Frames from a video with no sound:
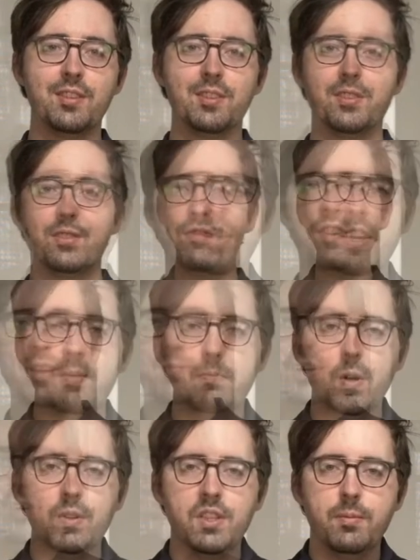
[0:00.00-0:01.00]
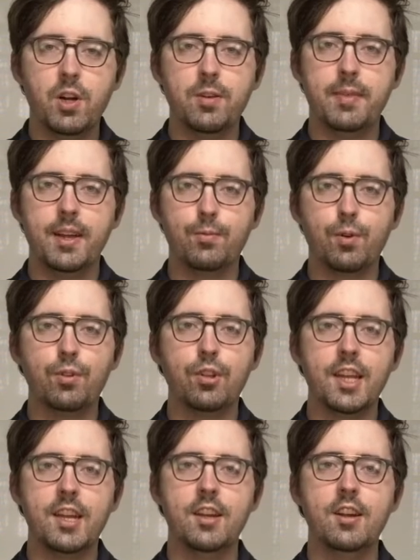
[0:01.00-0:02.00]
What I like most about my role
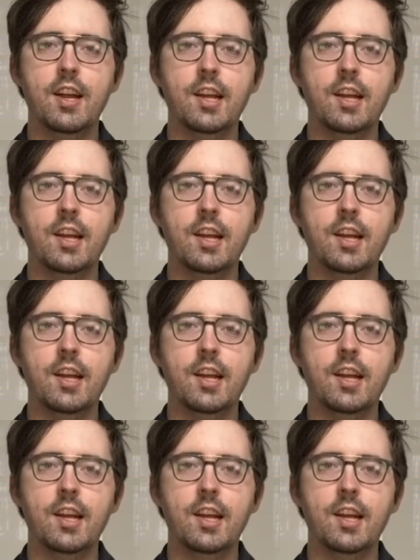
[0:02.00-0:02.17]
here